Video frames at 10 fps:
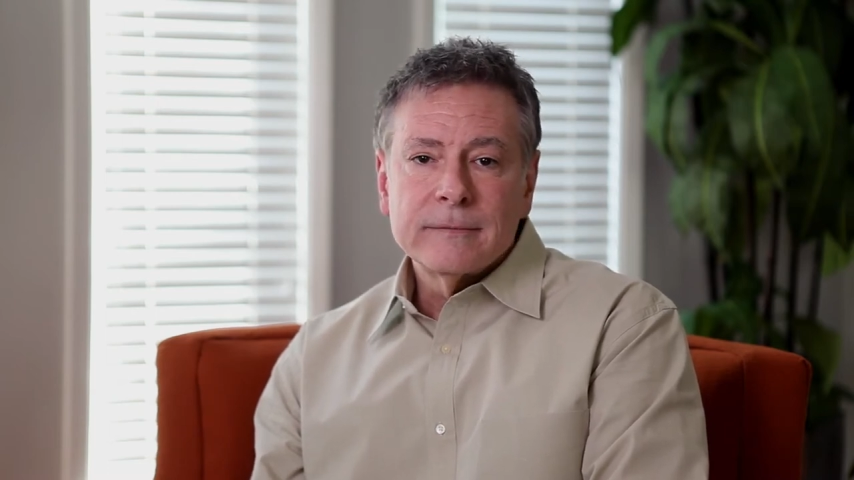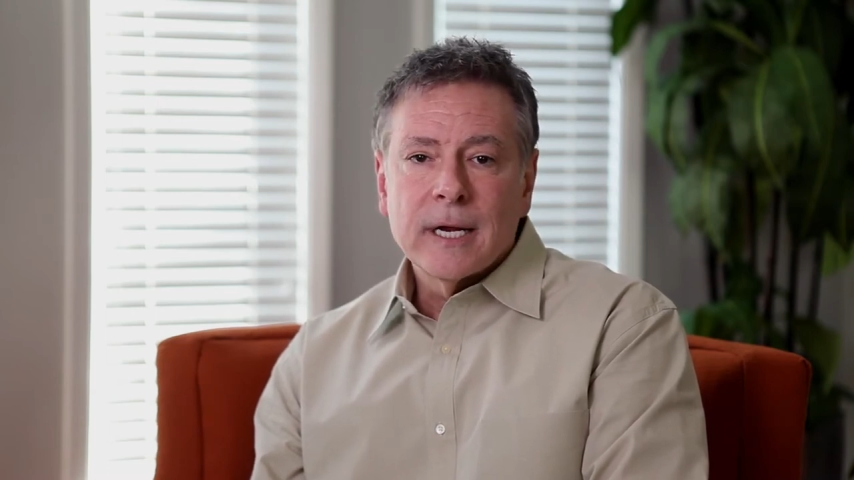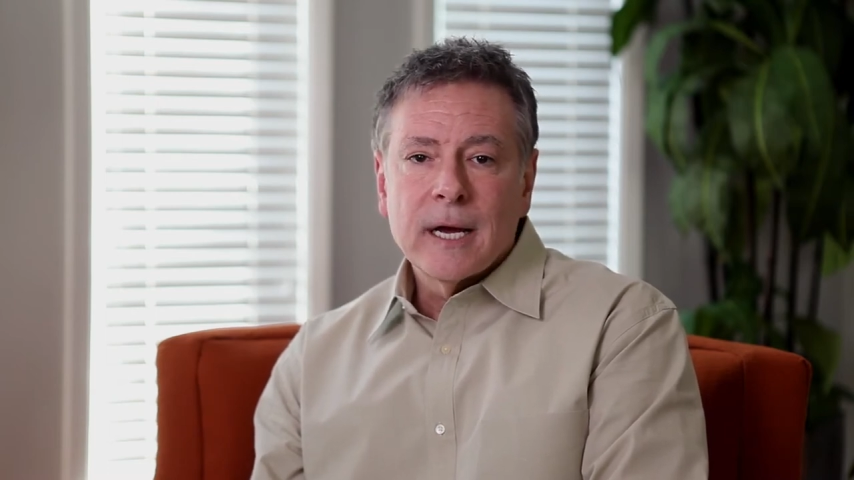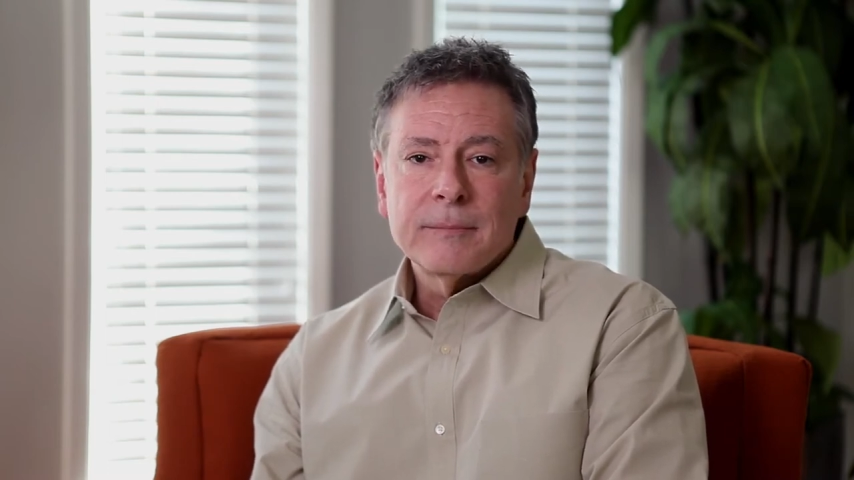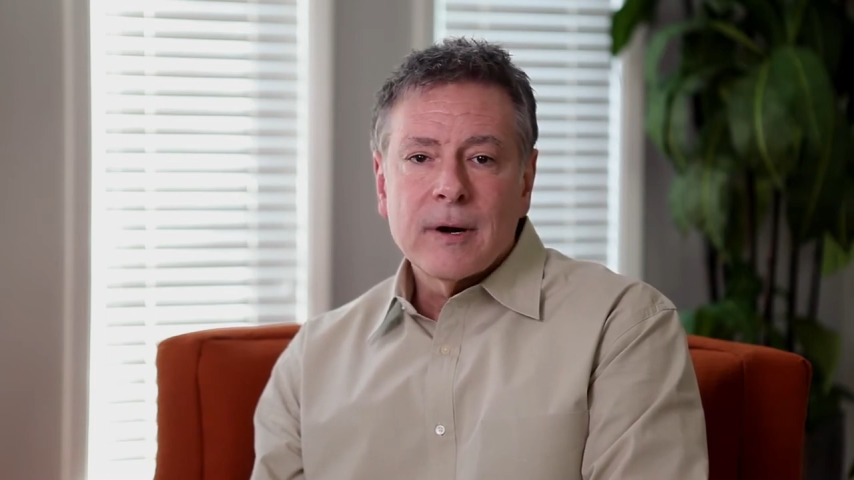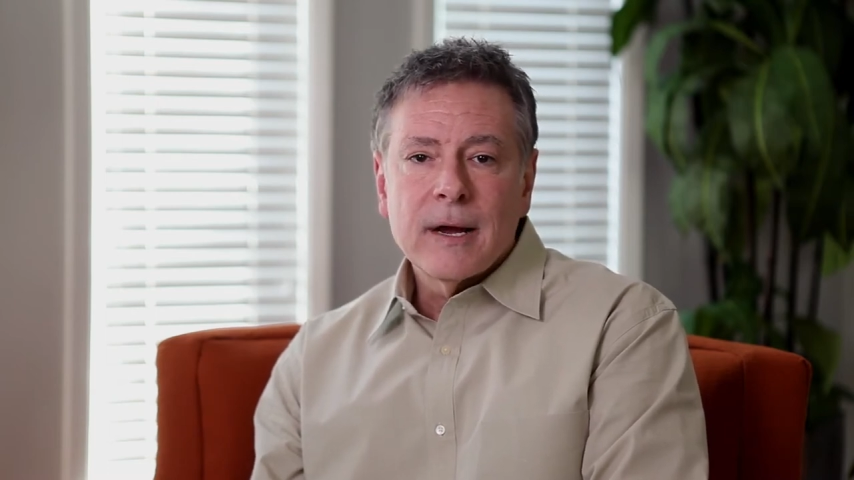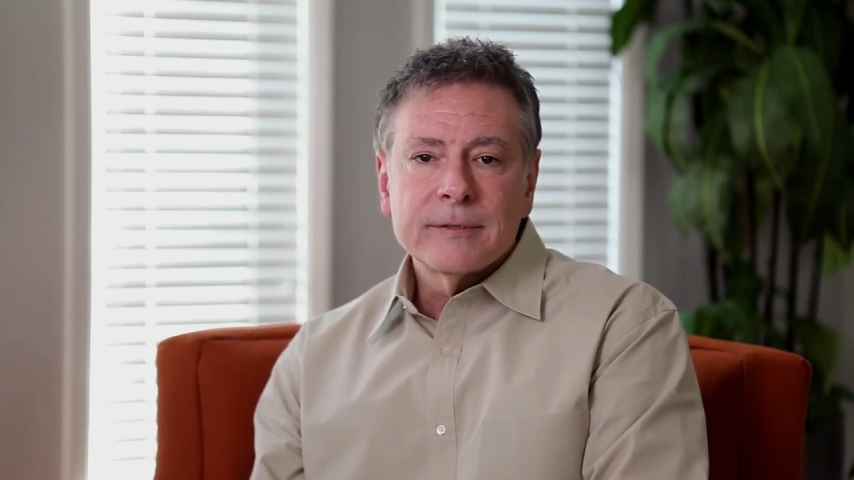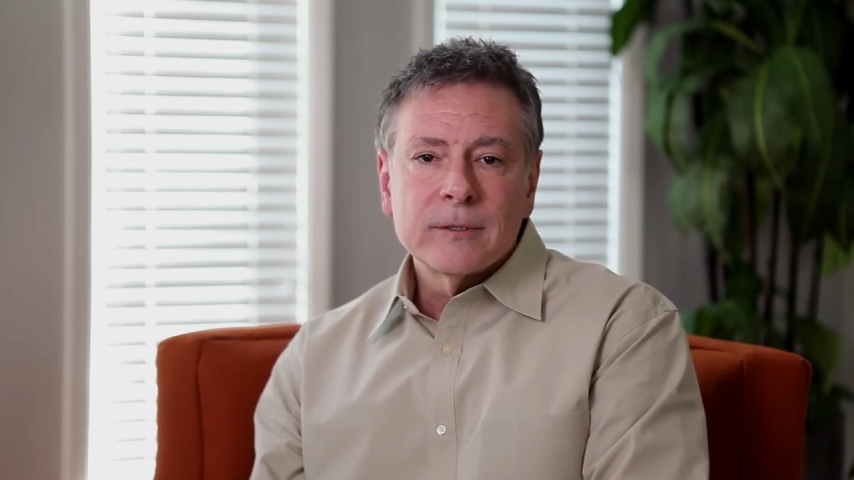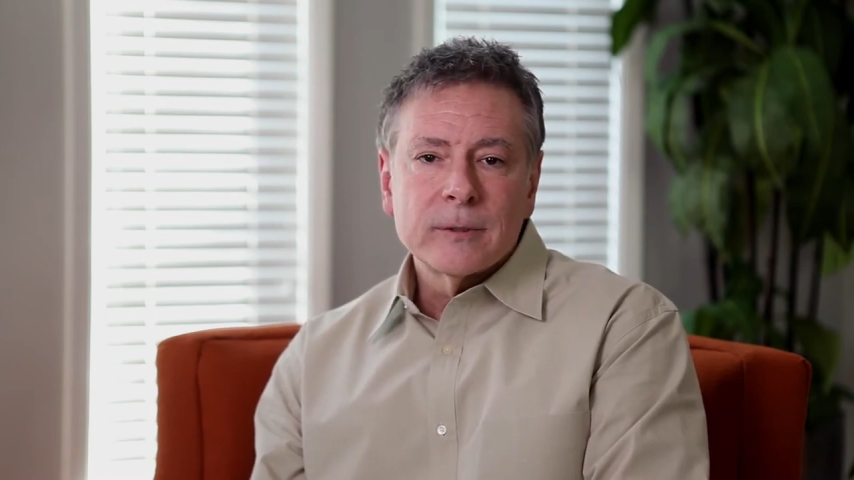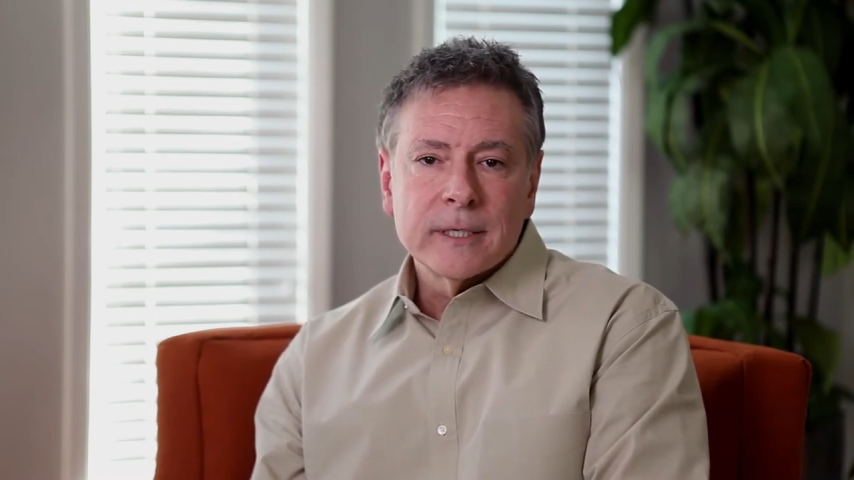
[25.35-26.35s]
of a
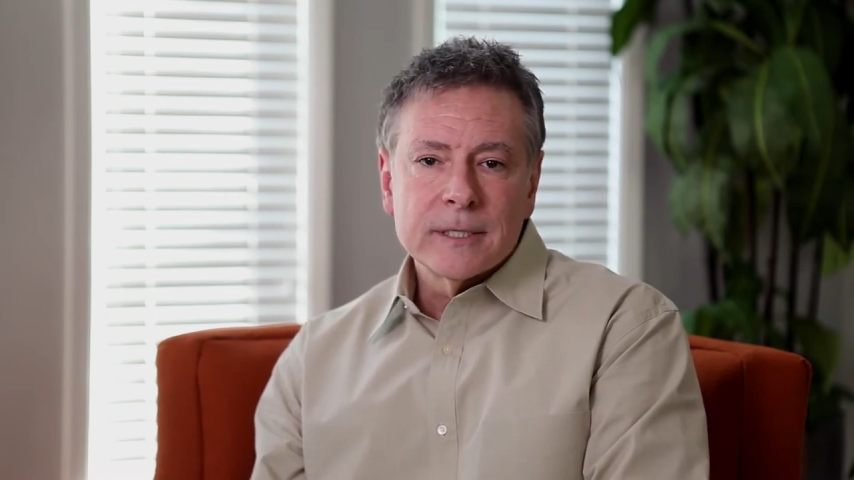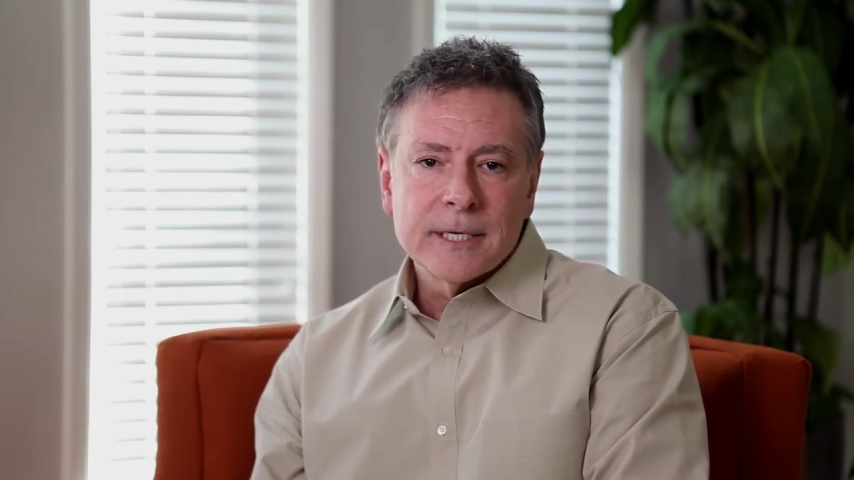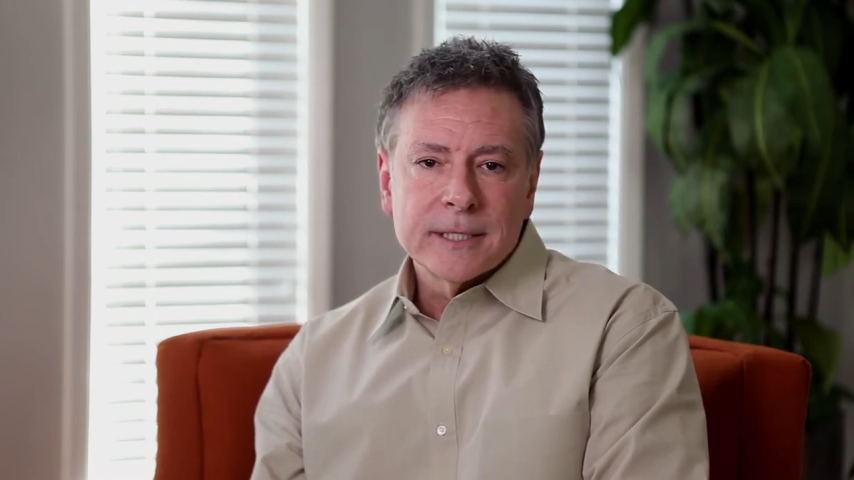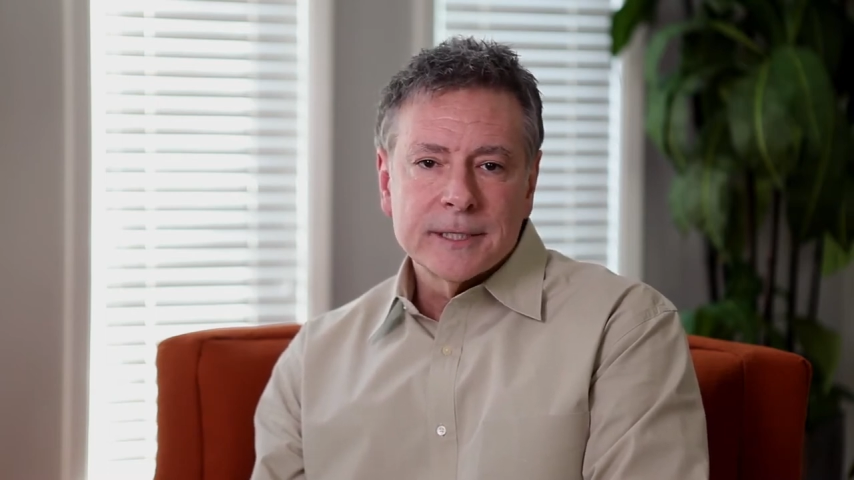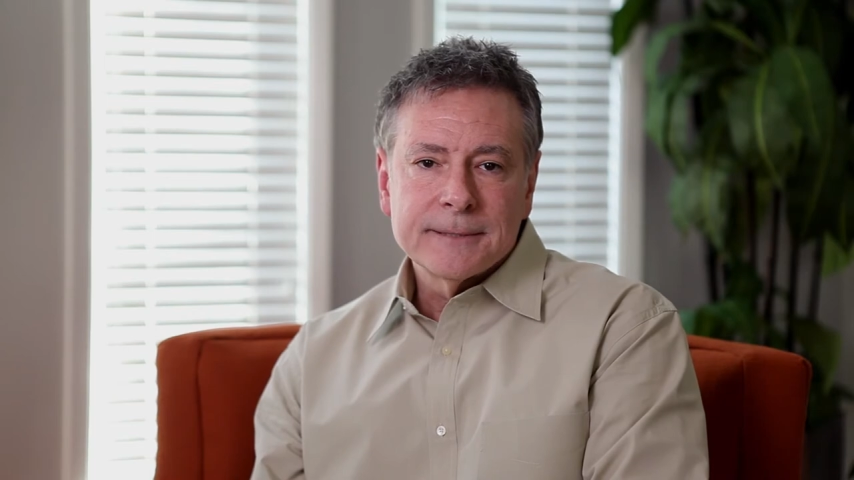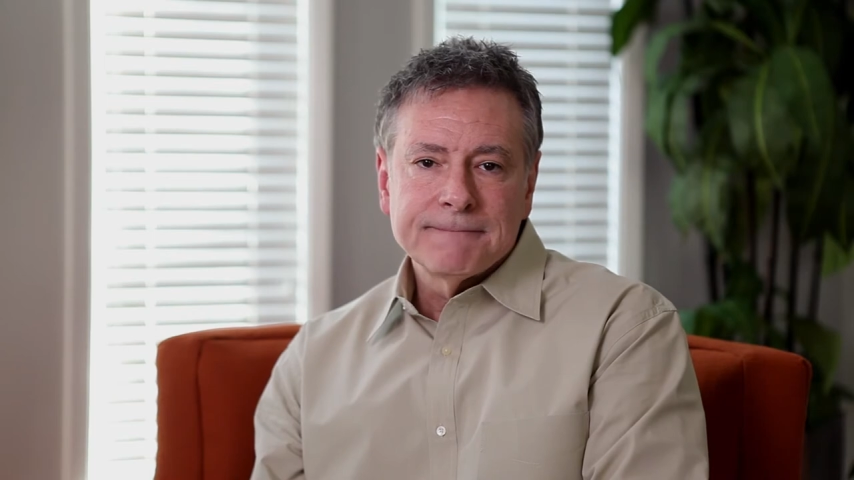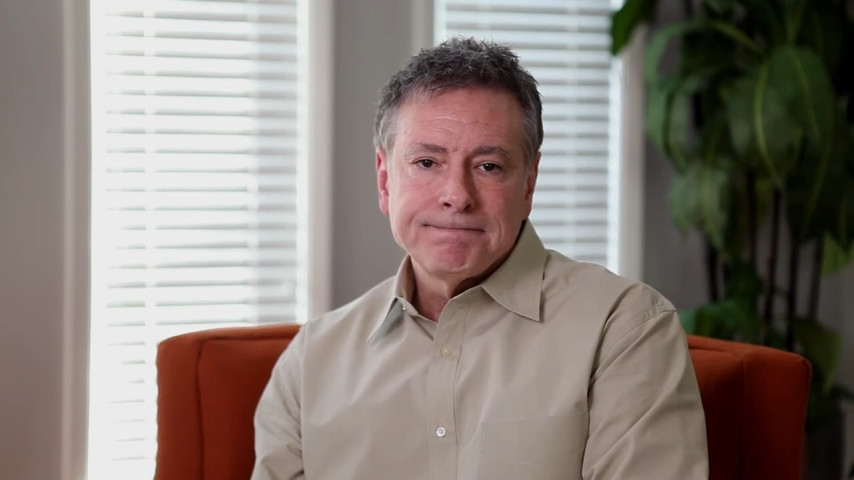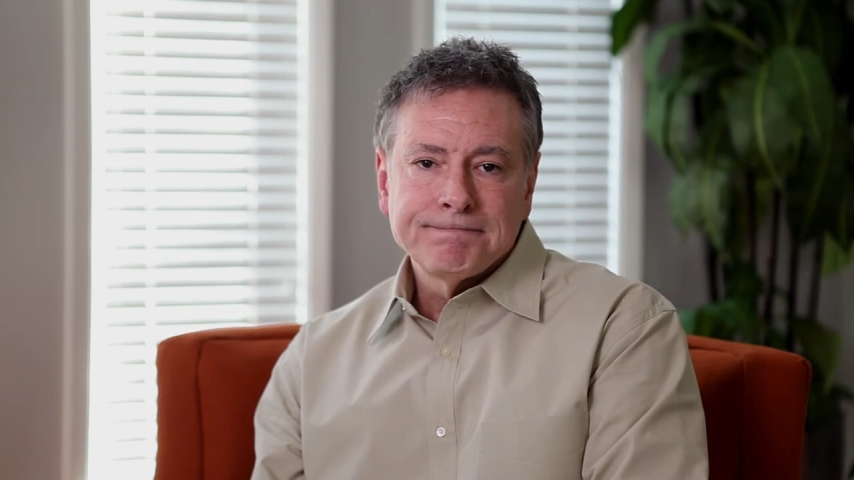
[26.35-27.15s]
nonprofit organization.